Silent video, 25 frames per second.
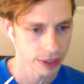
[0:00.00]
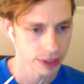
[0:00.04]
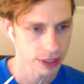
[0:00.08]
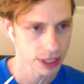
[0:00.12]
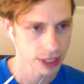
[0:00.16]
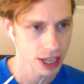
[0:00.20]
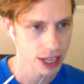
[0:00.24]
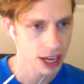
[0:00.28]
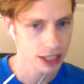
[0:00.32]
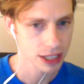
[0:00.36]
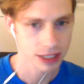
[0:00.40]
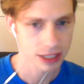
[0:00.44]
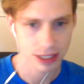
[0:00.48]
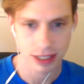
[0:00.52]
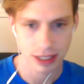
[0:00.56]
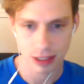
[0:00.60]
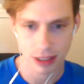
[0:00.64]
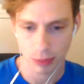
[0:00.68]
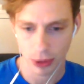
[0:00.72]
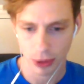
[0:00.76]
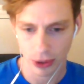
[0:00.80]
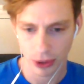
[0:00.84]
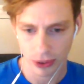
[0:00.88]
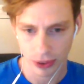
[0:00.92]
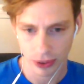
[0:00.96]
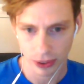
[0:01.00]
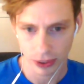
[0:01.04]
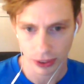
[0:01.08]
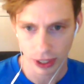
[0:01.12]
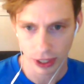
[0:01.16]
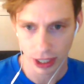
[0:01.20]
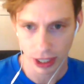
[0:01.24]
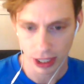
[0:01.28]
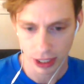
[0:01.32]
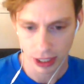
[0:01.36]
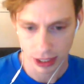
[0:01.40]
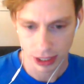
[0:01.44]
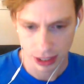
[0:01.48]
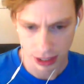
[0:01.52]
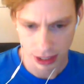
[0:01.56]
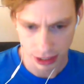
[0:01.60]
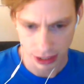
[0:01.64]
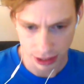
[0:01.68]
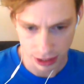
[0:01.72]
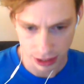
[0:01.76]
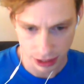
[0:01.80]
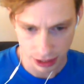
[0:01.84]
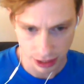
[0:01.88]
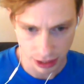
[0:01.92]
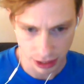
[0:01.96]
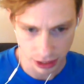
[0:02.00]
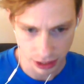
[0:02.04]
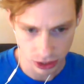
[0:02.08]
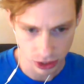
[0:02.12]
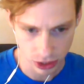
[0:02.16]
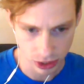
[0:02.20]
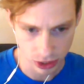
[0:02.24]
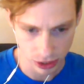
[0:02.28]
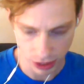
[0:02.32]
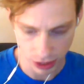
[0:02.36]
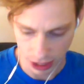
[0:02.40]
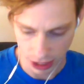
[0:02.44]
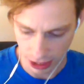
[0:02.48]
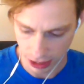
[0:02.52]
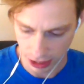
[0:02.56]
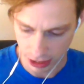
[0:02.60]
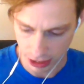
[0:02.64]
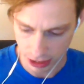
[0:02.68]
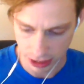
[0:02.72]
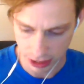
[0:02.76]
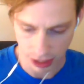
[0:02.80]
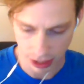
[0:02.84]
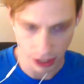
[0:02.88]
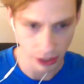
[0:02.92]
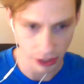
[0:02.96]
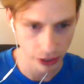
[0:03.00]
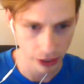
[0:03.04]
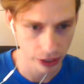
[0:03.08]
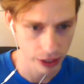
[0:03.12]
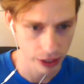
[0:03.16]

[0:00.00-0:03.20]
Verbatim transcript: Yes, demo. Okay, let's try this out.